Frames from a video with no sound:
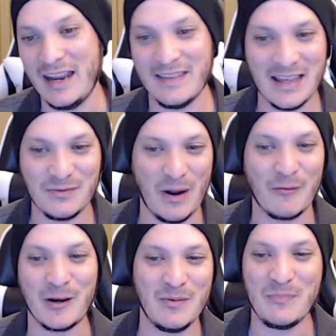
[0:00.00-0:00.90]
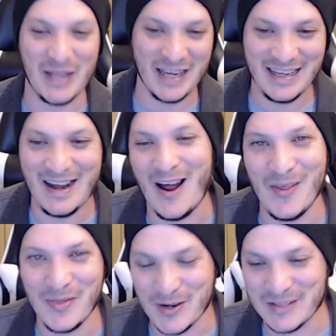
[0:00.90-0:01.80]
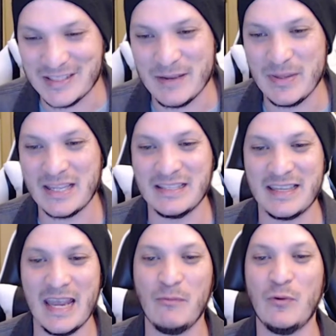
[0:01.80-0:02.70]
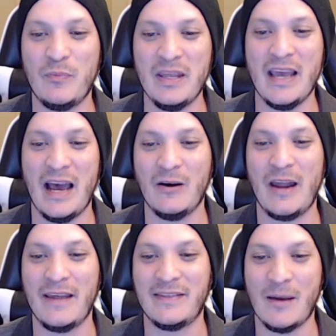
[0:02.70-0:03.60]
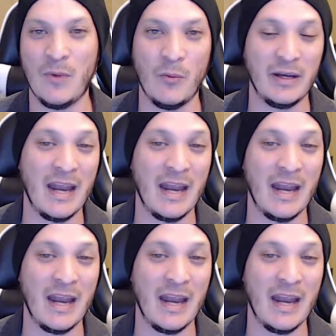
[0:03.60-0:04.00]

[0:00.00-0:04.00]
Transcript: and that's why we're going to be playing it on Thursday, because the game will be out at that moment.